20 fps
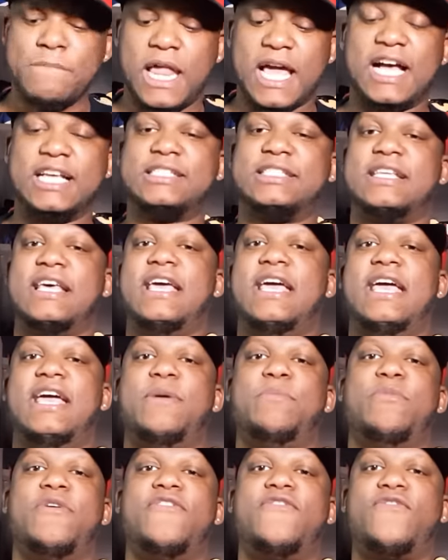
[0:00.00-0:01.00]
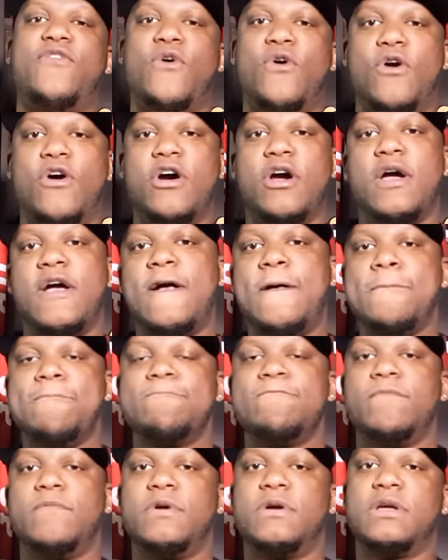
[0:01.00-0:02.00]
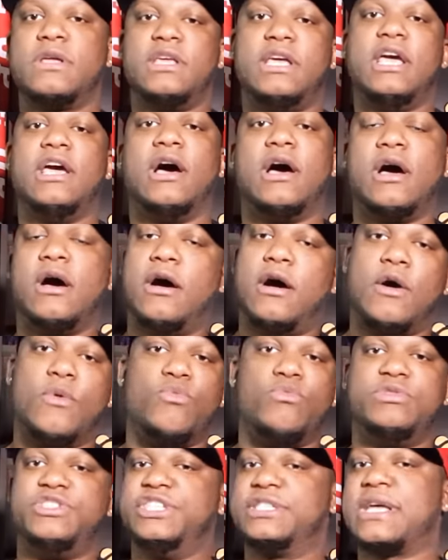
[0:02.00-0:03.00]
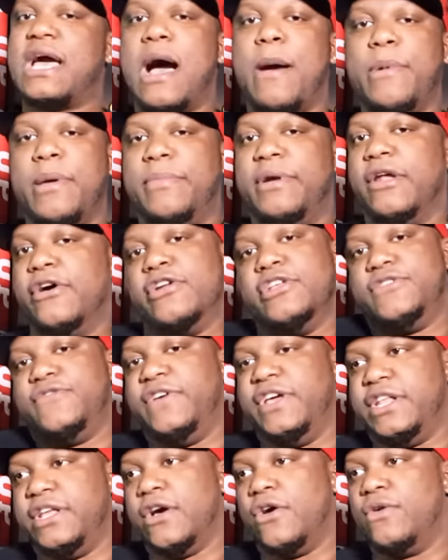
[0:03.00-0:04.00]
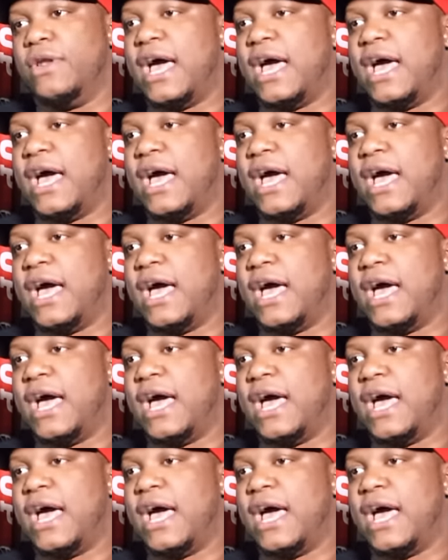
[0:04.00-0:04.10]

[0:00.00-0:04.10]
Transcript: like I said before, eh, uh, um, just comment below this video.